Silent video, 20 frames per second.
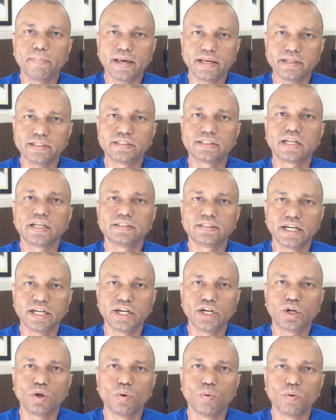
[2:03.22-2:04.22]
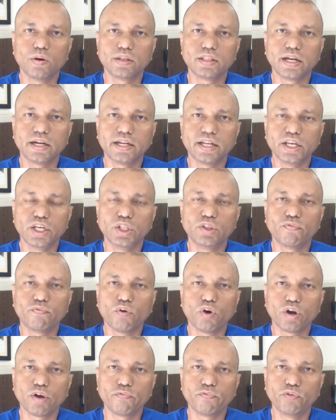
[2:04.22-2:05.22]
paste sit over the teeth
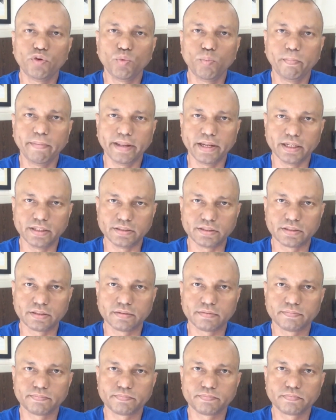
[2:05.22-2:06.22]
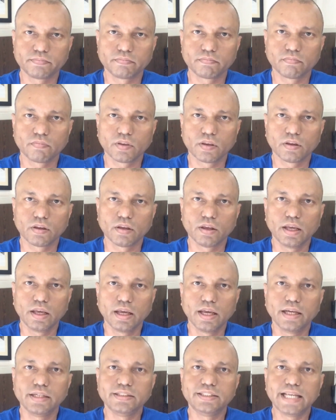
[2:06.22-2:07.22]
for a few minutes.
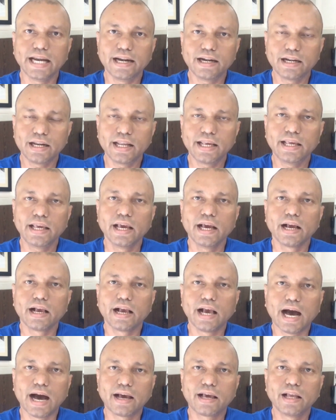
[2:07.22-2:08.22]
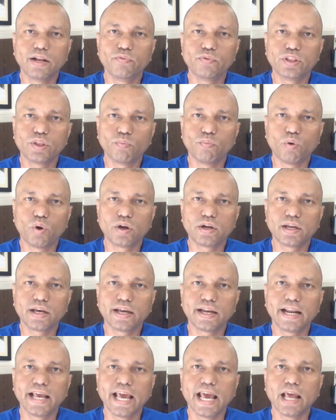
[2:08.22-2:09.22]
Gently gargle with the
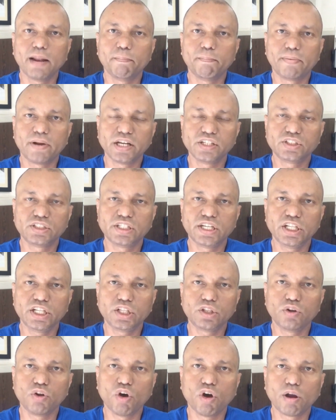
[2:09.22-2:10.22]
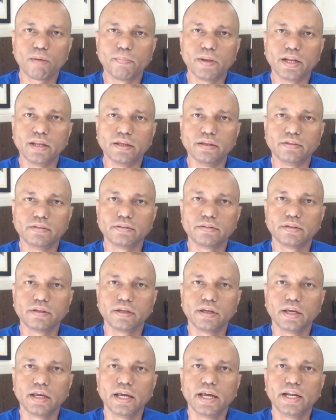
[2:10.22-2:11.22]
water and brush teeth normally.
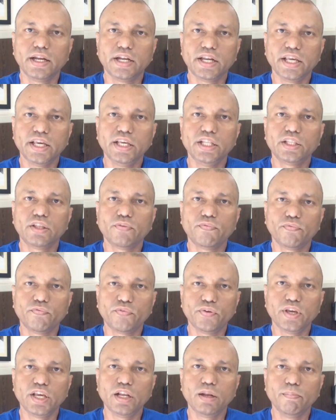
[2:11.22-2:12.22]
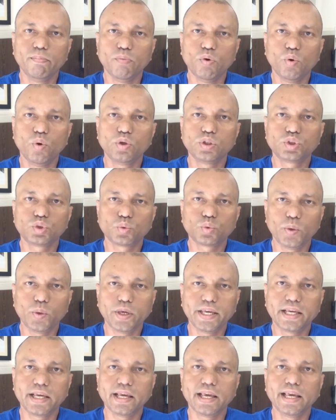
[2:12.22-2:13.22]
Teeth feel more
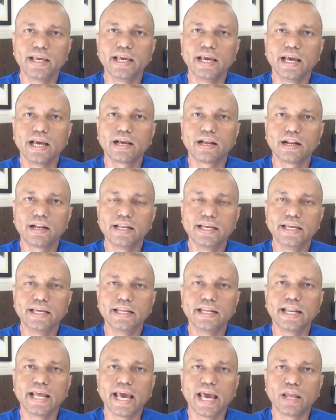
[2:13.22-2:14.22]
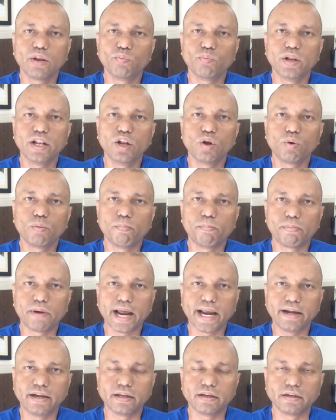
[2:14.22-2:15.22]
squeaky, clean and will look
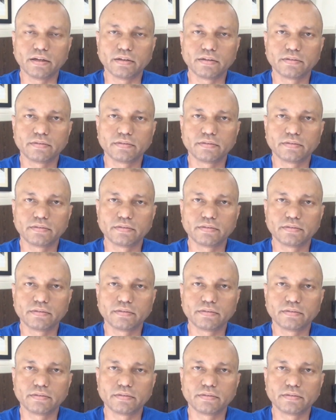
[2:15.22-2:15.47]
brighter.